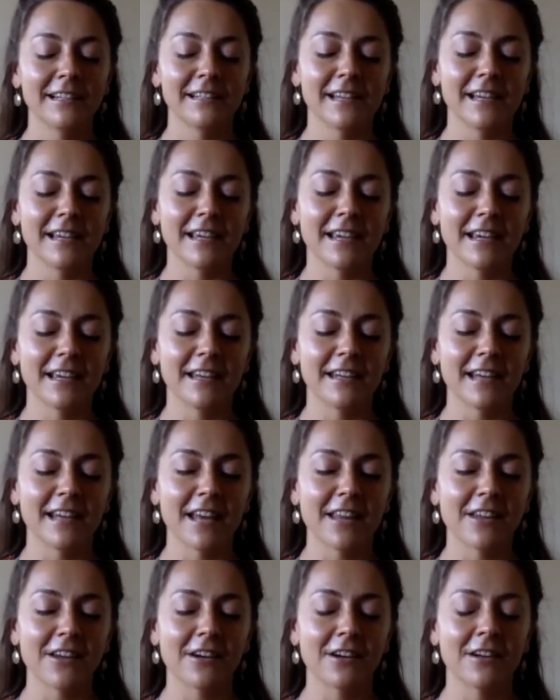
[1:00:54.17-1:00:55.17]
taking
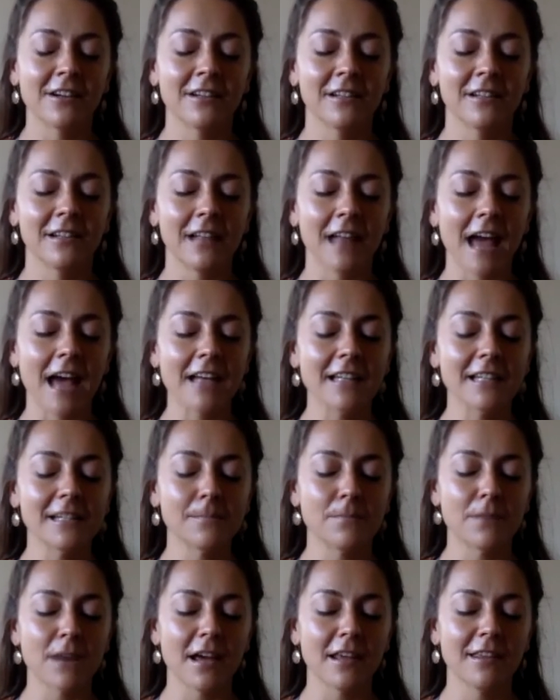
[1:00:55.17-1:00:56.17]
another
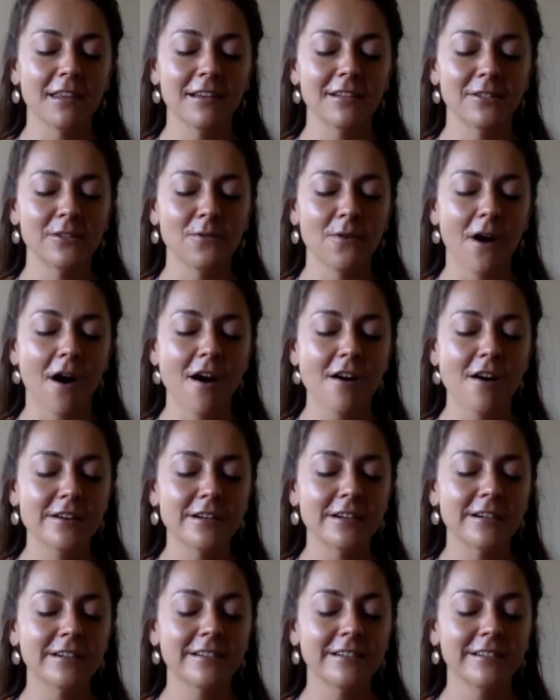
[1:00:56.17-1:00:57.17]
last breath to
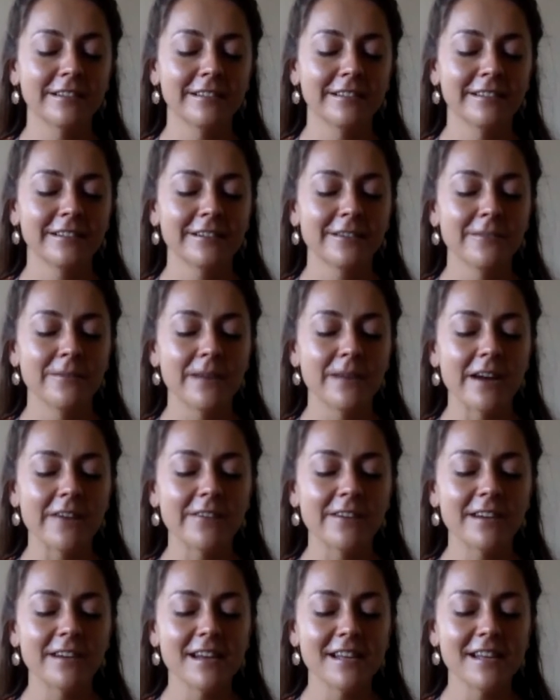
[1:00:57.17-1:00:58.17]
honor
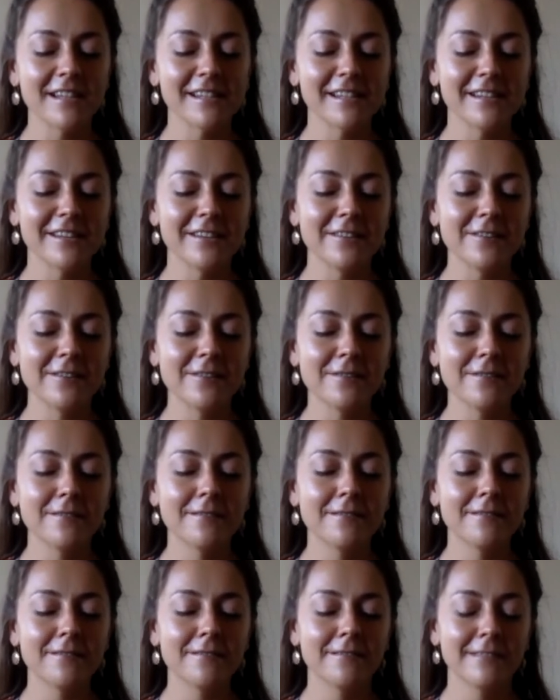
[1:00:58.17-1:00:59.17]
whatever it is that
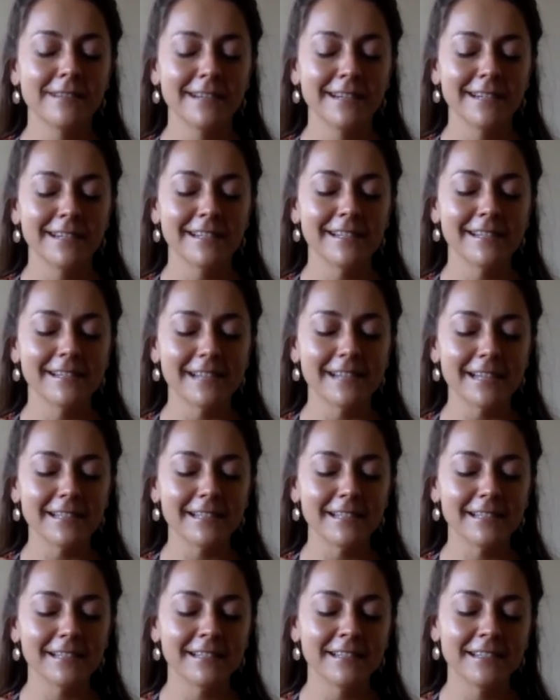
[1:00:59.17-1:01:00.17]
you set
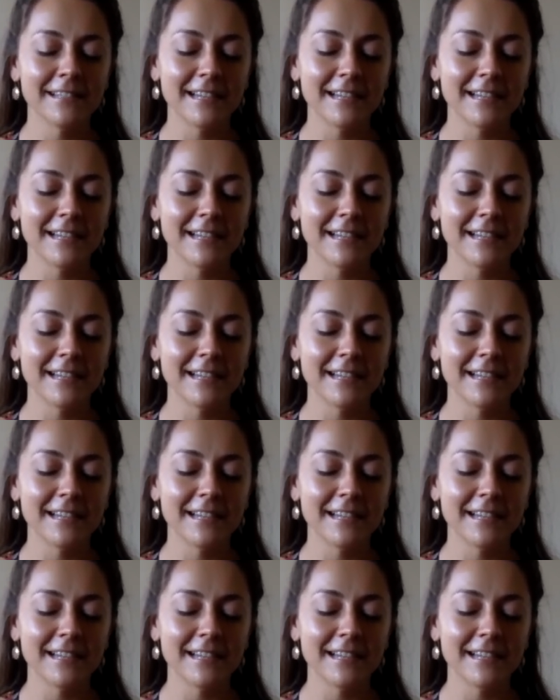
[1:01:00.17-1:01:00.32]
the